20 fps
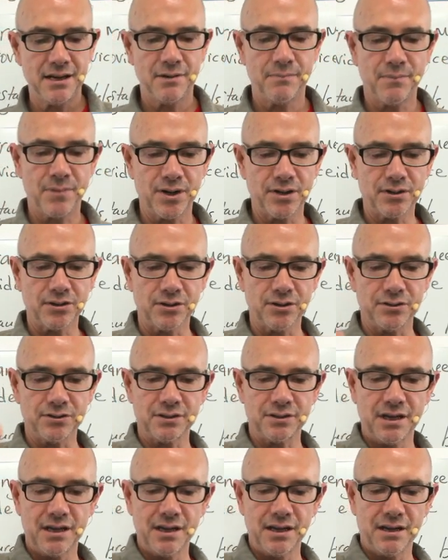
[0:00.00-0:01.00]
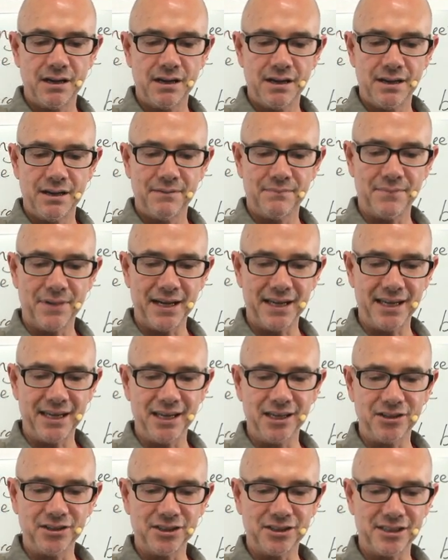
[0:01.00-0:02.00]
Marcos, my
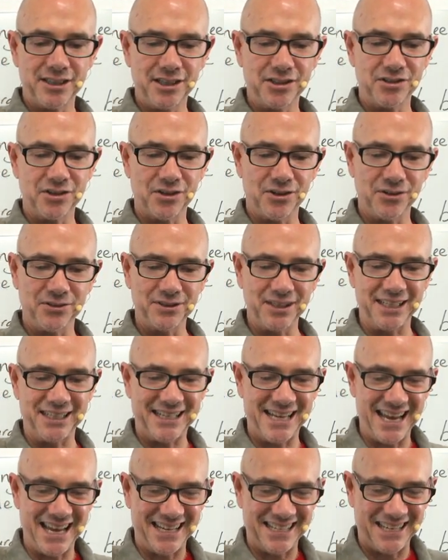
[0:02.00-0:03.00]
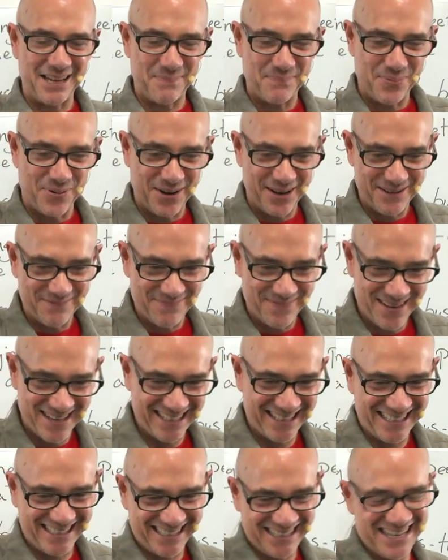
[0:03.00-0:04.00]
English teacher only takes
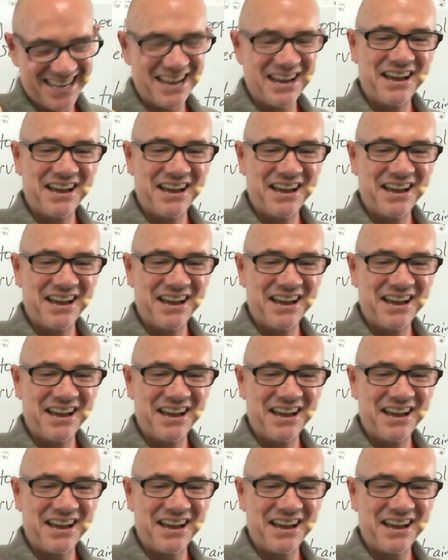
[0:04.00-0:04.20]
appointments.